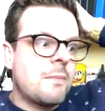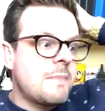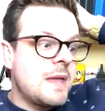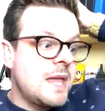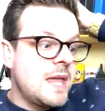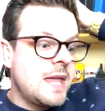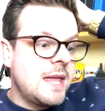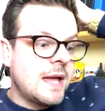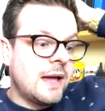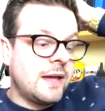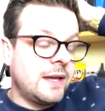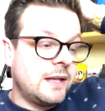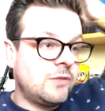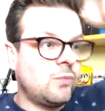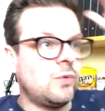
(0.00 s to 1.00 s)
me,
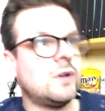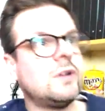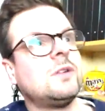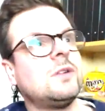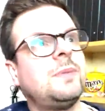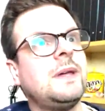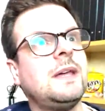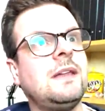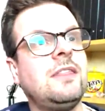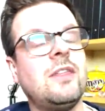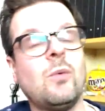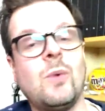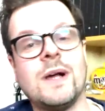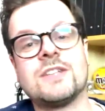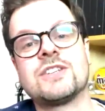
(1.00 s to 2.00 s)
it will be
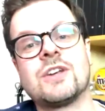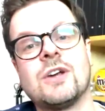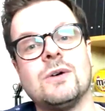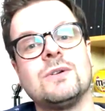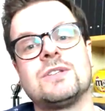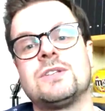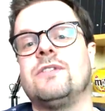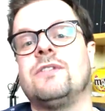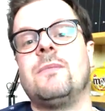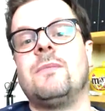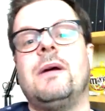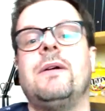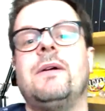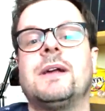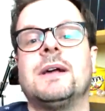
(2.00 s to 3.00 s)
the West Coast of
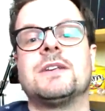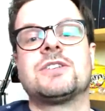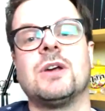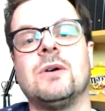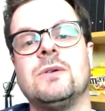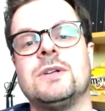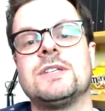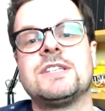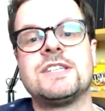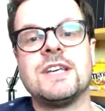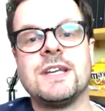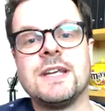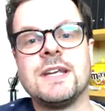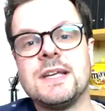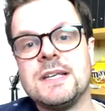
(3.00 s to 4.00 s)
America. So the
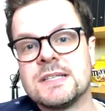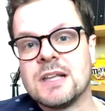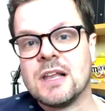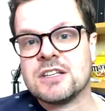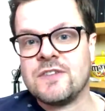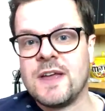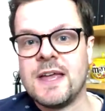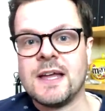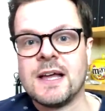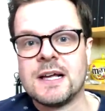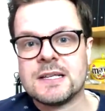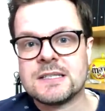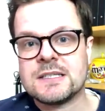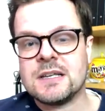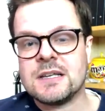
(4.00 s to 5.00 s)
cities, Las
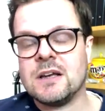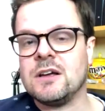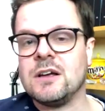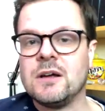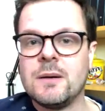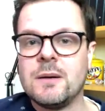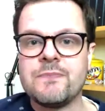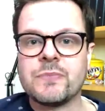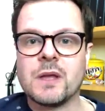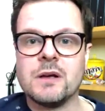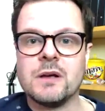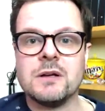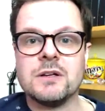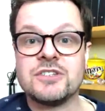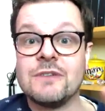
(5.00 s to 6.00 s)
Vegas,
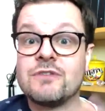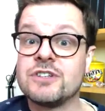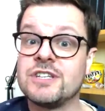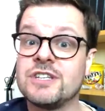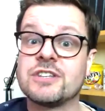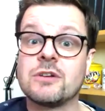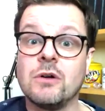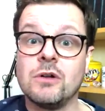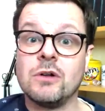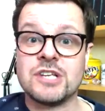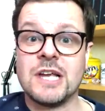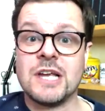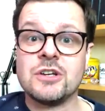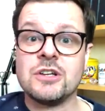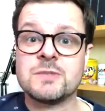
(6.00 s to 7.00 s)
San Francisco, Los
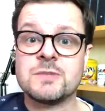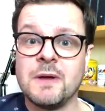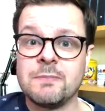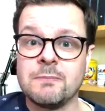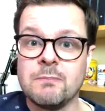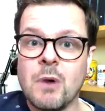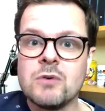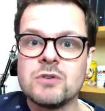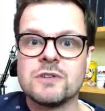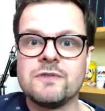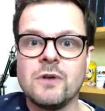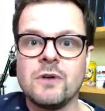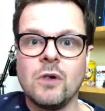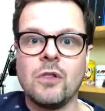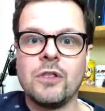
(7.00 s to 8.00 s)
Angeles, but most of
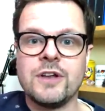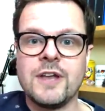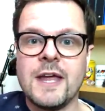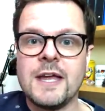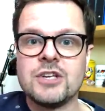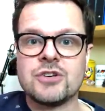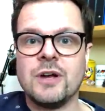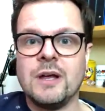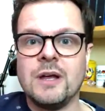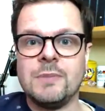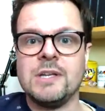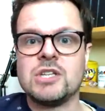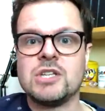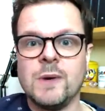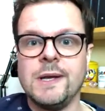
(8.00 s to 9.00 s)
all the nature in
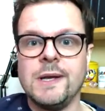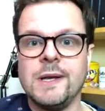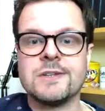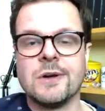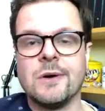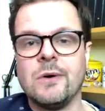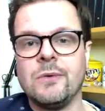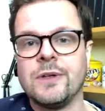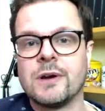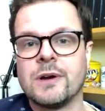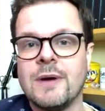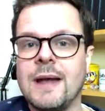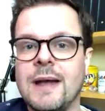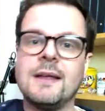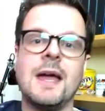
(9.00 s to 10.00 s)
between. So the
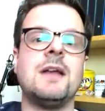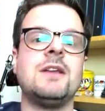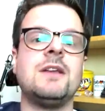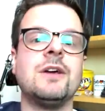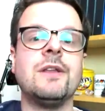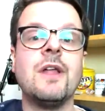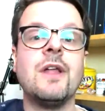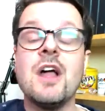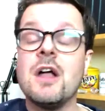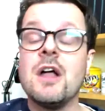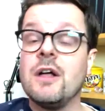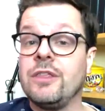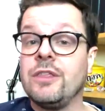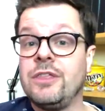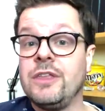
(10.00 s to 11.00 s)
Grand Canyon,
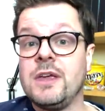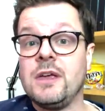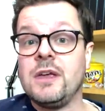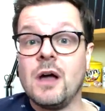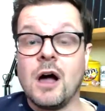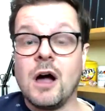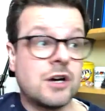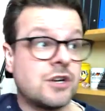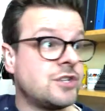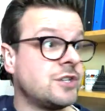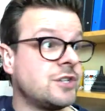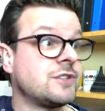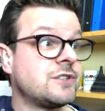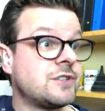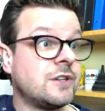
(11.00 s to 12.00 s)
the
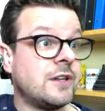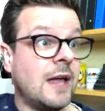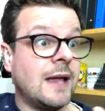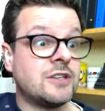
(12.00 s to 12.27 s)
Arches, the